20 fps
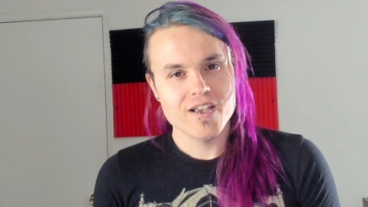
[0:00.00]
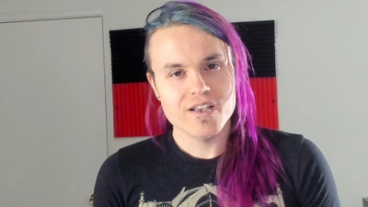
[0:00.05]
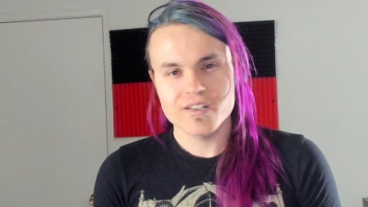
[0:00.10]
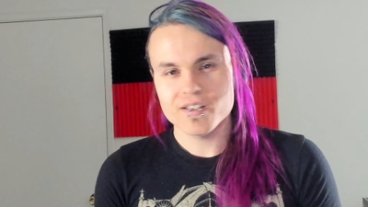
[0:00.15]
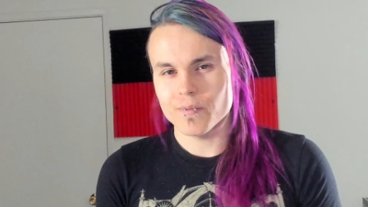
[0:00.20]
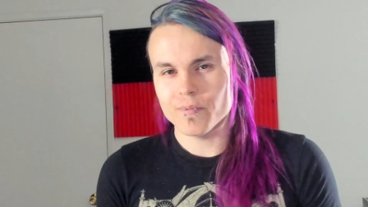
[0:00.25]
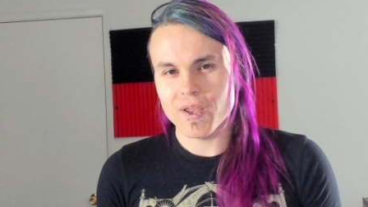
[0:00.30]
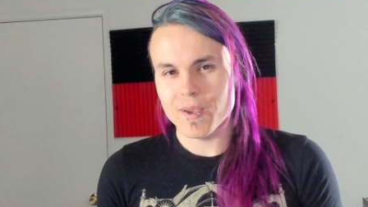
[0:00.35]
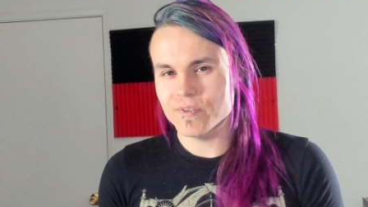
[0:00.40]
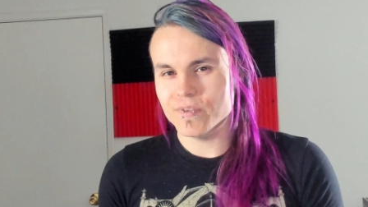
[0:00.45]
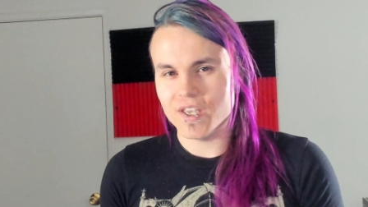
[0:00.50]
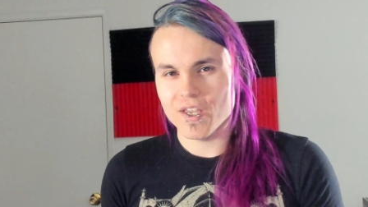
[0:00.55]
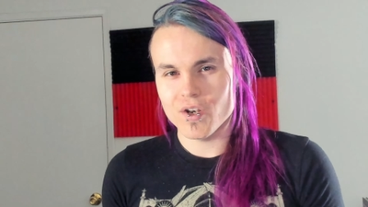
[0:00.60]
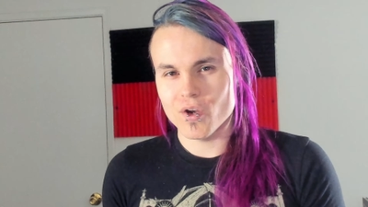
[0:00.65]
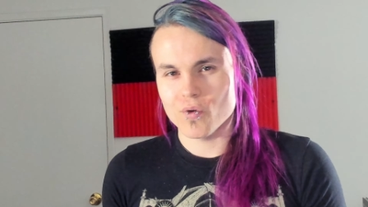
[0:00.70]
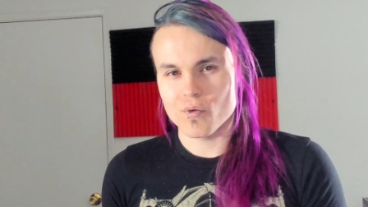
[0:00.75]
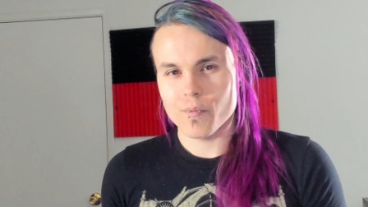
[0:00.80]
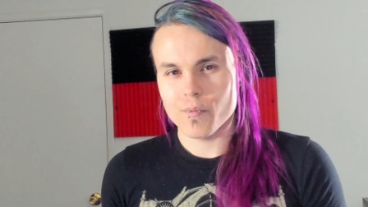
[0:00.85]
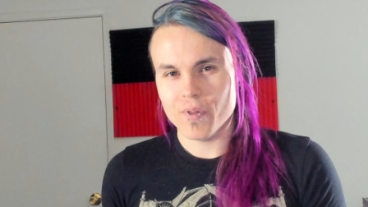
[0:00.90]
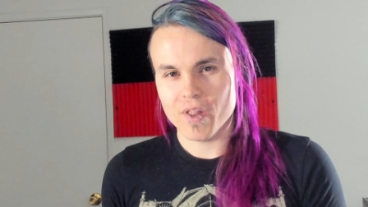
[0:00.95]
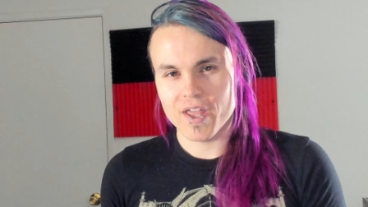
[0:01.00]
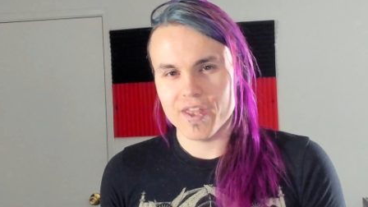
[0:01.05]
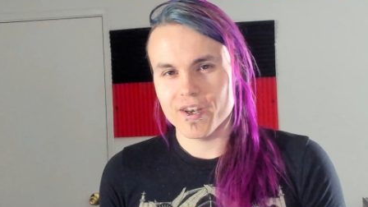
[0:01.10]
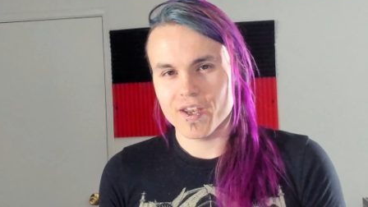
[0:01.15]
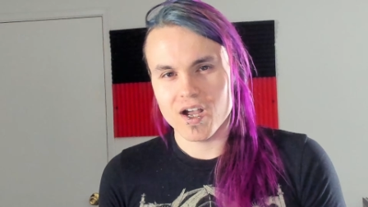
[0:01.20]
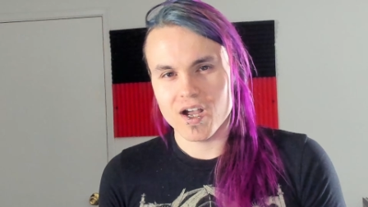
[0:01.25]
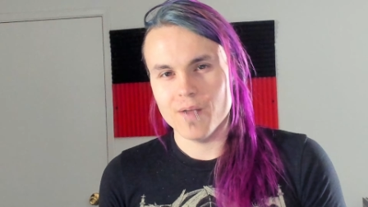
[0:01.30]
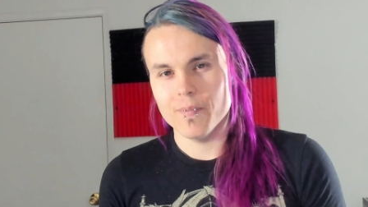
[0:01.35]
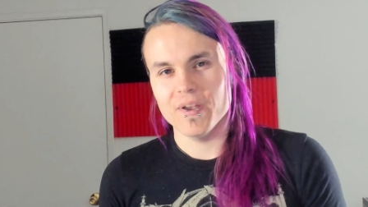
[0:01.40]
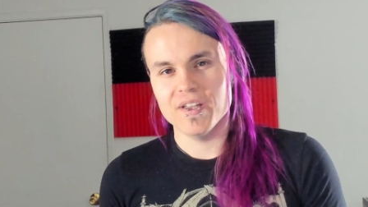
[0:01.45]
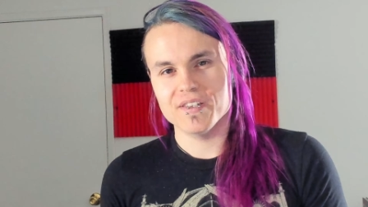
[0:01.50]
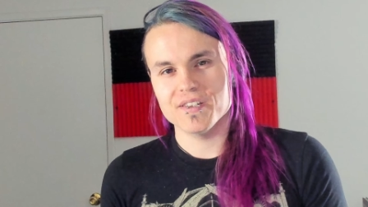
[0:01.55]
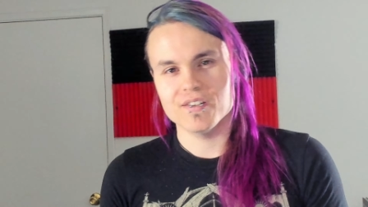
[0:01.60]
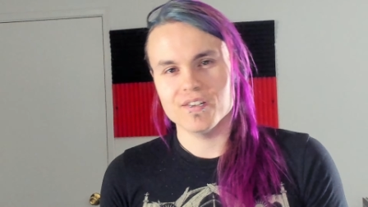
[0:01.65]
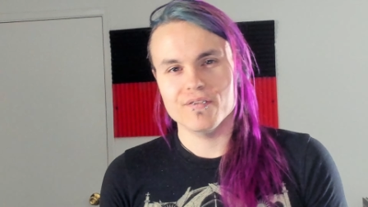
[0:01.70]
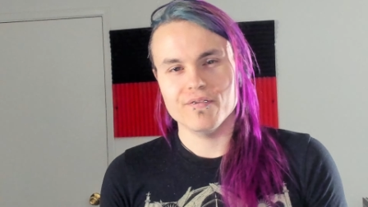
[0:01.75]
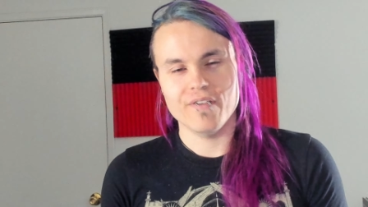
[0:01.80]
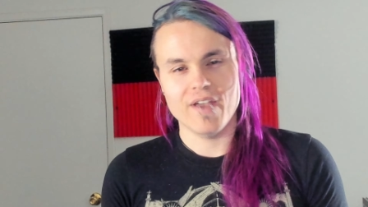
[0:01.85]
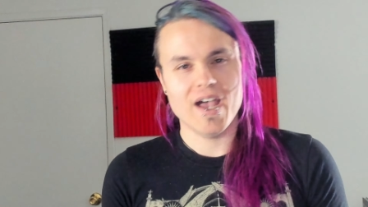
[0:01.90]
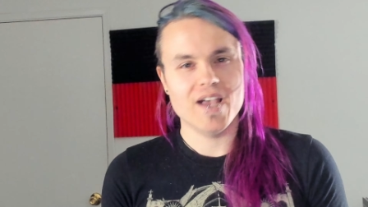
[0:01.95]
Sometimes I don't reply to comments
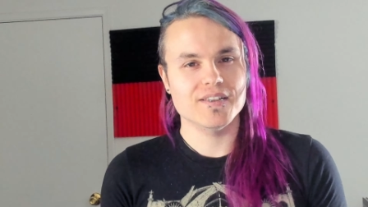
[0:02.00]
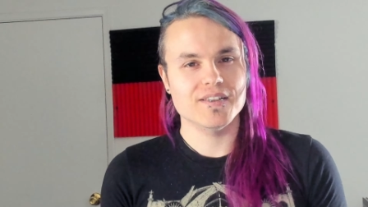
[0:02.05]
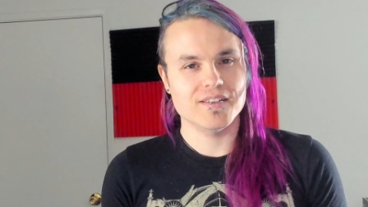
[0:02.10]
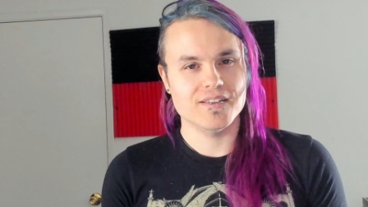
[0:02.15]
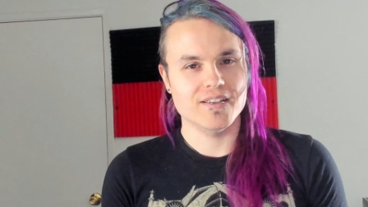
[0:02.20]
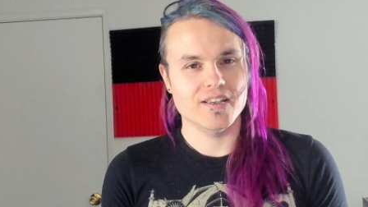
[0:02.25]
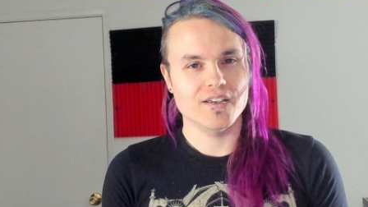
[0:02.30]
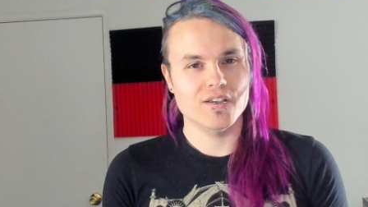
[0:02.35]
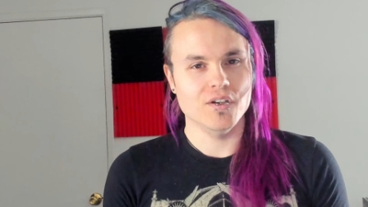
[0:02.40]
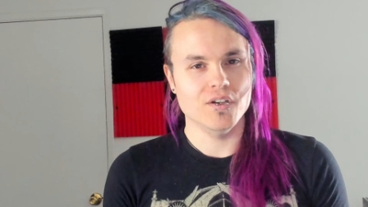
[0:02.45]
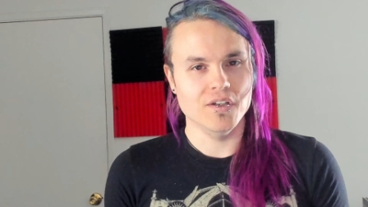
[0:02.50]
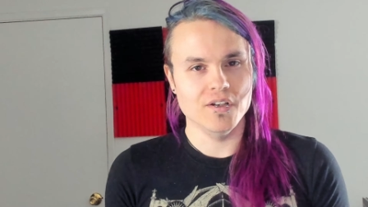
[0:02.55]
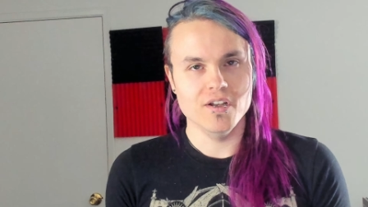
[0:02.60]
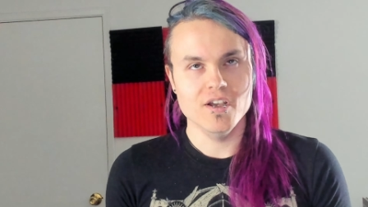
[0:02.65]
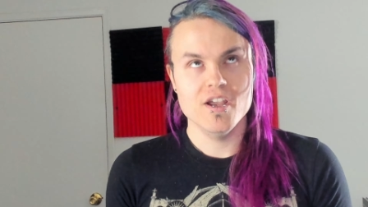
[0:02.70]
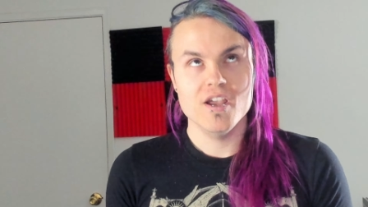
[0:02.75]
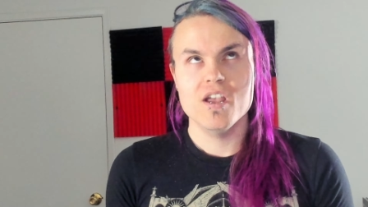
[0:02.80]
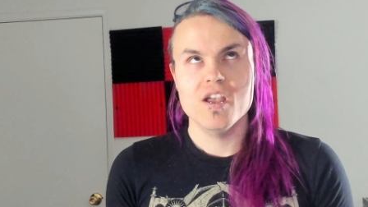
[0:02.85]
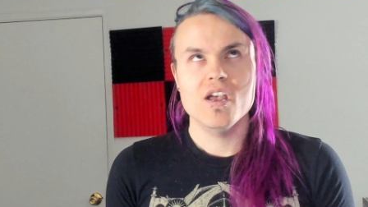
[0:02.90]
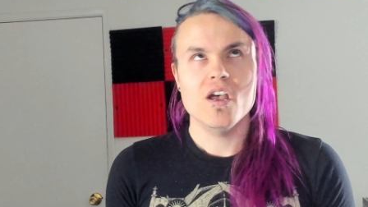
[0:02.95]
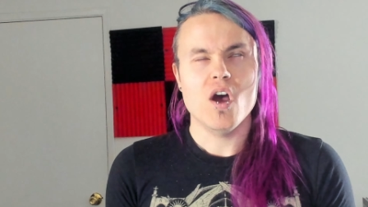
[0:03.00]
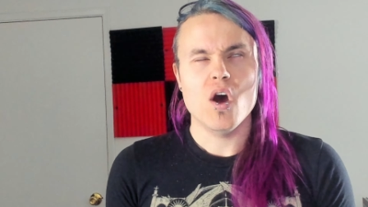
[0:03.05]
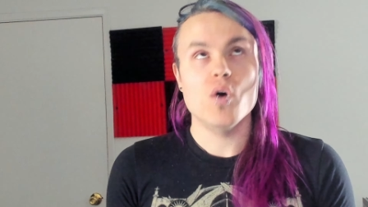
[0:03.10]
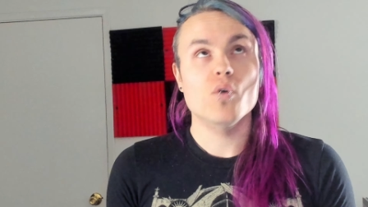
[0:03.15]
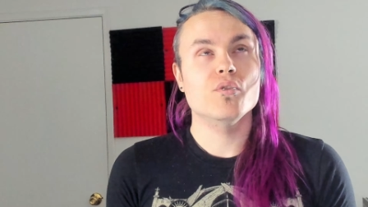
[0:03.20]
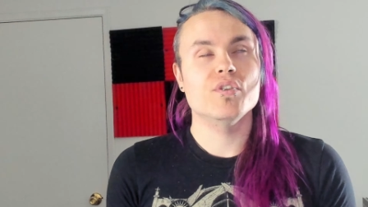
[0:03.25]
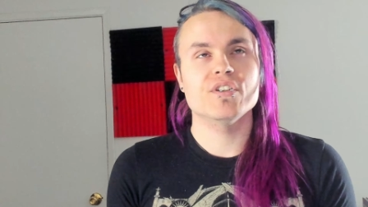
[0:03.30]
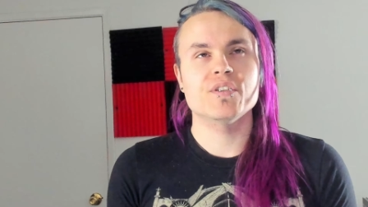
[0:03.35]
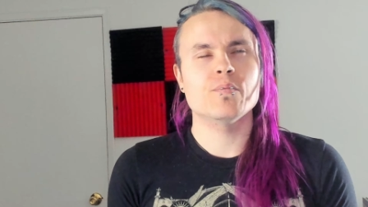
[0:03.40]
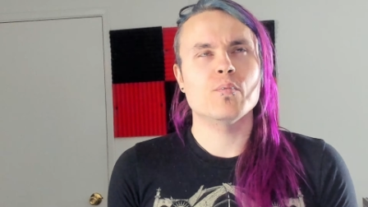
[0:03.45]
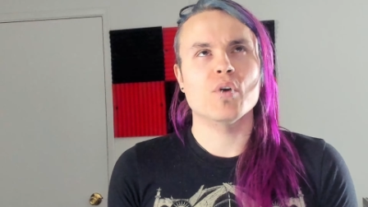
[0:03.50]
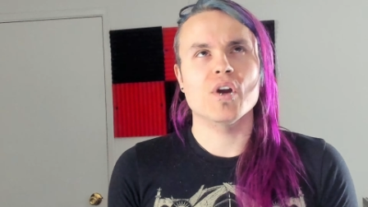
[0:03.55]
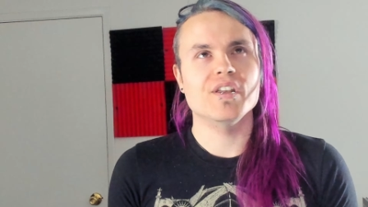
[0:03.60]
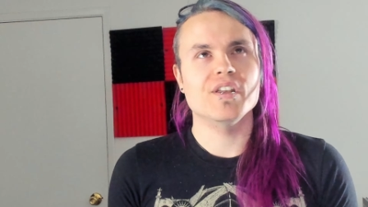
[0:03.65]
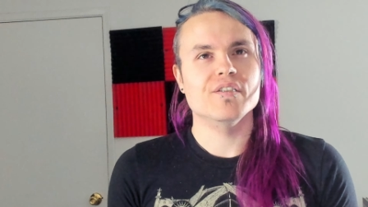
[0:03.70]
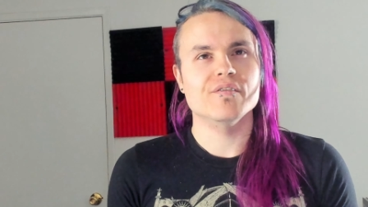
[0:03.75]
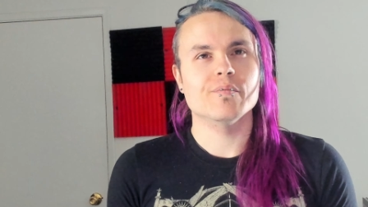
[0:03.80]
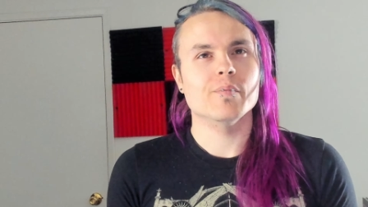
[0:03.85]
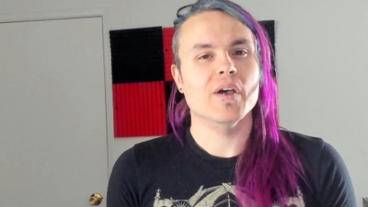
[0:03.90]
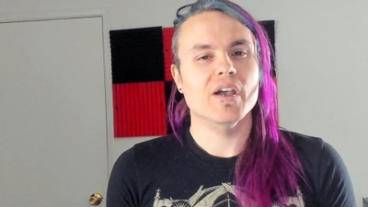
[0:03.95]
as fast as I could. Oh, this
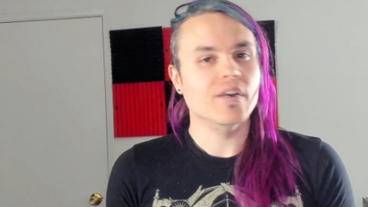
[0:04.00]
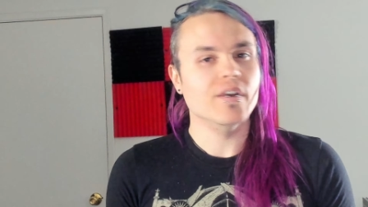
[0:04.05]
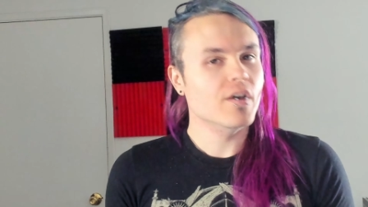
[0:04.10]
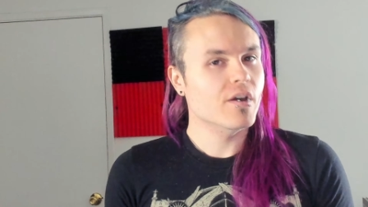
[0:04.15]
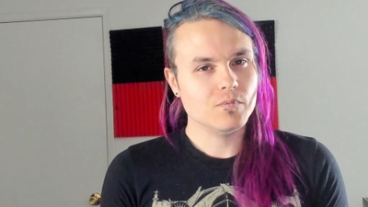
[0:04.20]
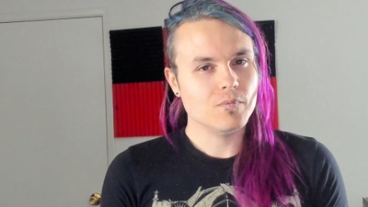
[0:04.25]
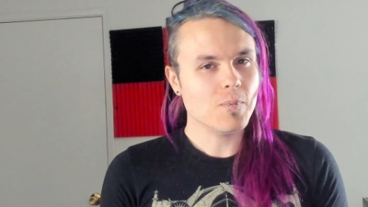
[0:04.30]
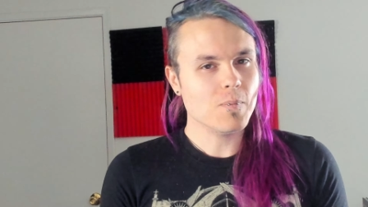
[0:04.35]
brain of mine.